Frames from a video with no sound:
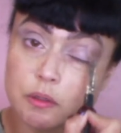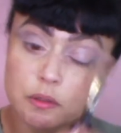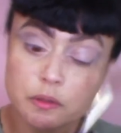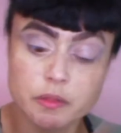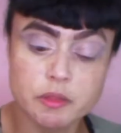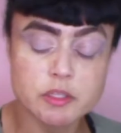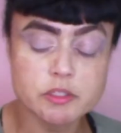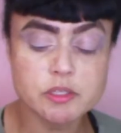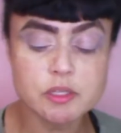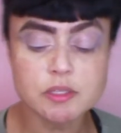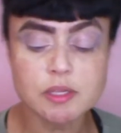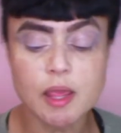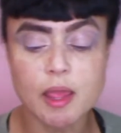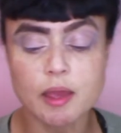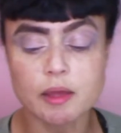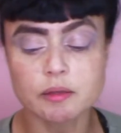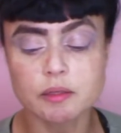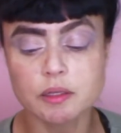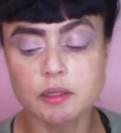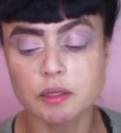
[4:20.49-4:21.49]
This is
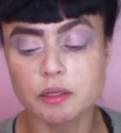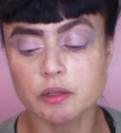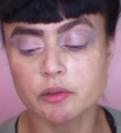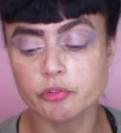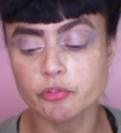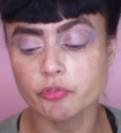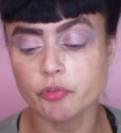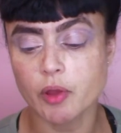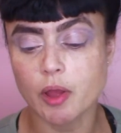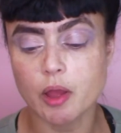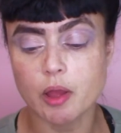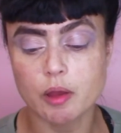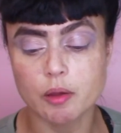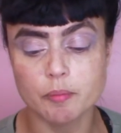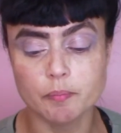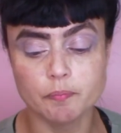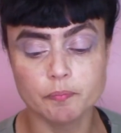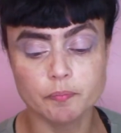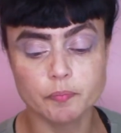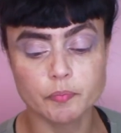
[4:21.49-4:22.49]
handy if
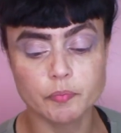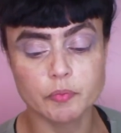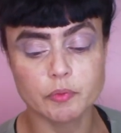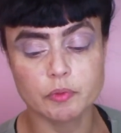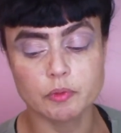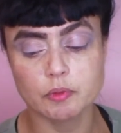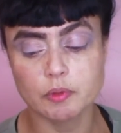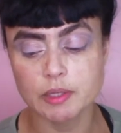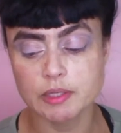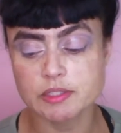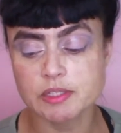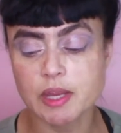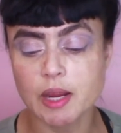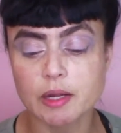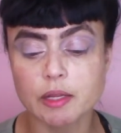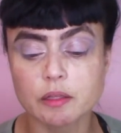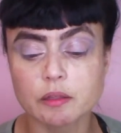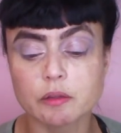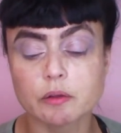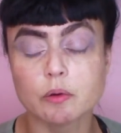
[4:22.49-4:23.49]
um, it's
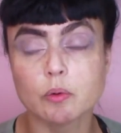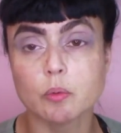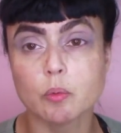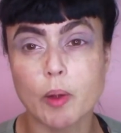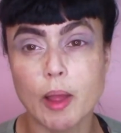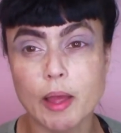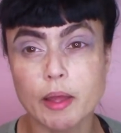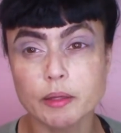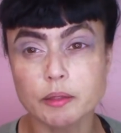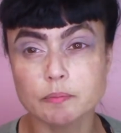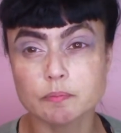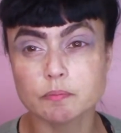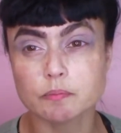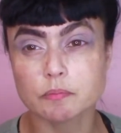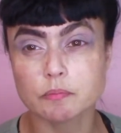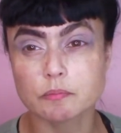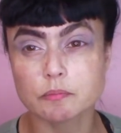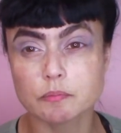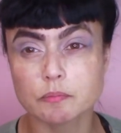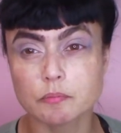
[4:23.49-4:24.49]
getting a little wet
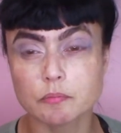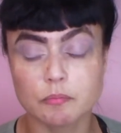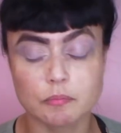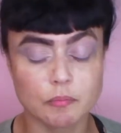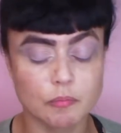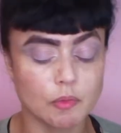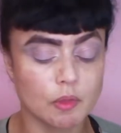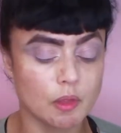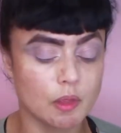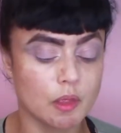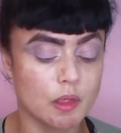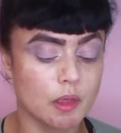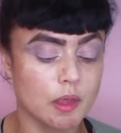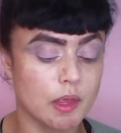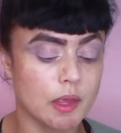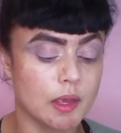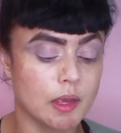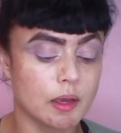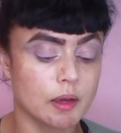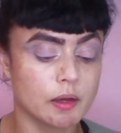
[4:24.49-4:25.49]

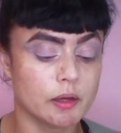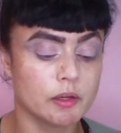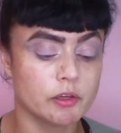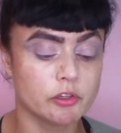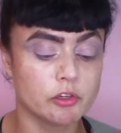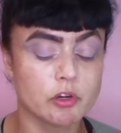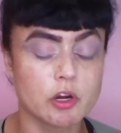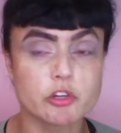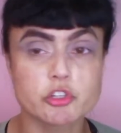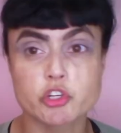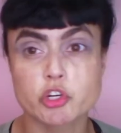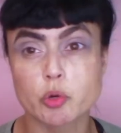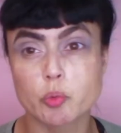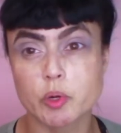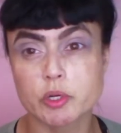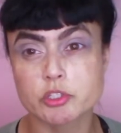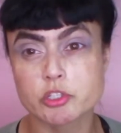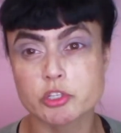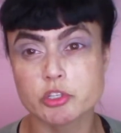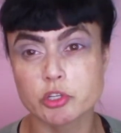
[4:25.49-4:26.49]
and you're not sure
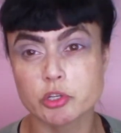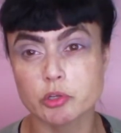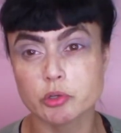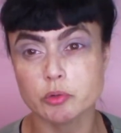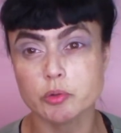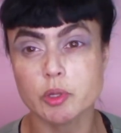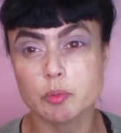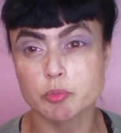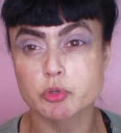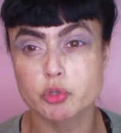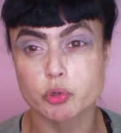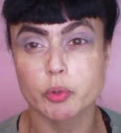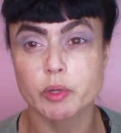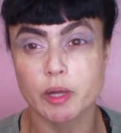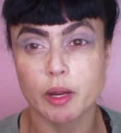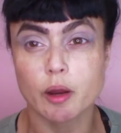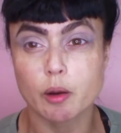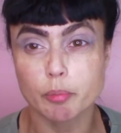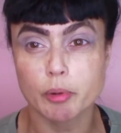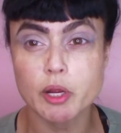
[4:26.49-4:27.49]
what to do in between
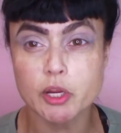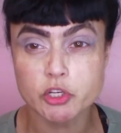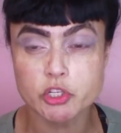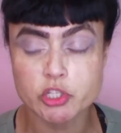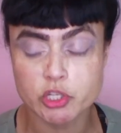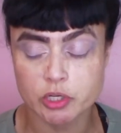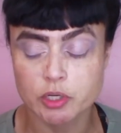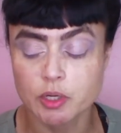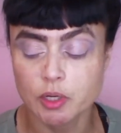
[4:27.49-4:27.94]
airbrush.